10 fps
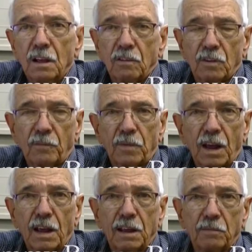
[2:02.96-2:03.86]

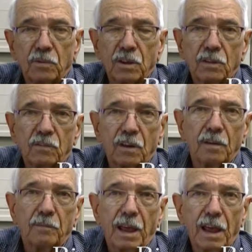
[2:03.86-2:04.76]
Sometimes it's
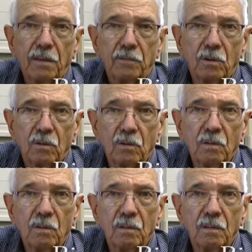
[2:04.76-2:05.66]
a behavioral
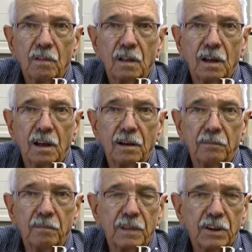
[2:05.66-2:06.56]

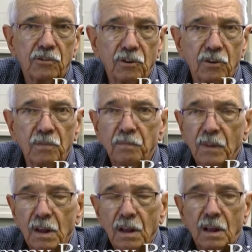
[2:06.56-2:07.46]
issue.
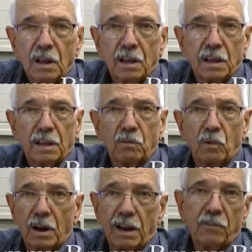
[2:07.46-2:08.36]
In
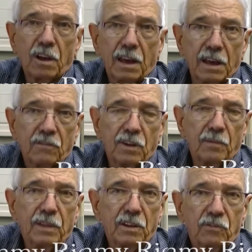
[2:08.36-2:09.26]
whatever case, some
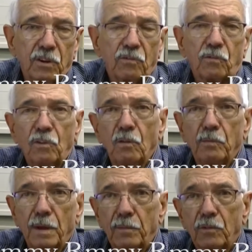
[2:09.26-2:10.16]
of these disenrolled
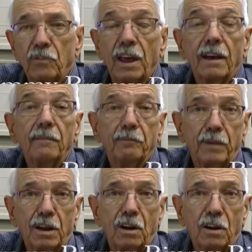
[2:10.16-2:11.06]
members had
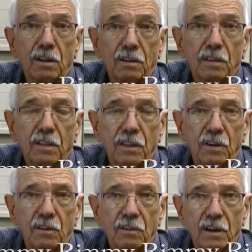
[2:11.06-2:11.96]
been on
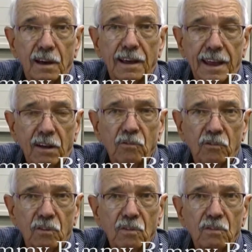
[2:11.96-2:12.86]
their
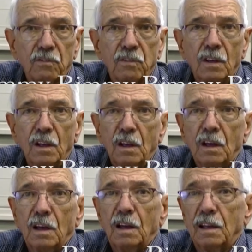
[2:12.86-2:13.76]
councils
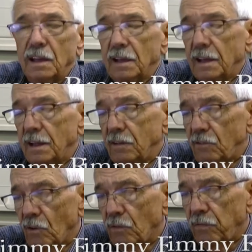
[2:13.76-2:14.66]
and
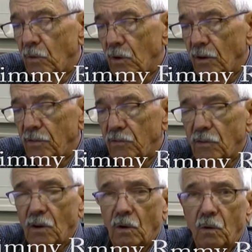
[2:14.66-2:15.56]
so forth.
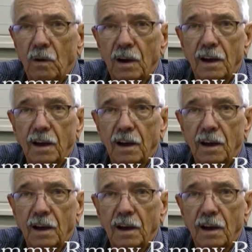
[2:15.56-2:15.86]
So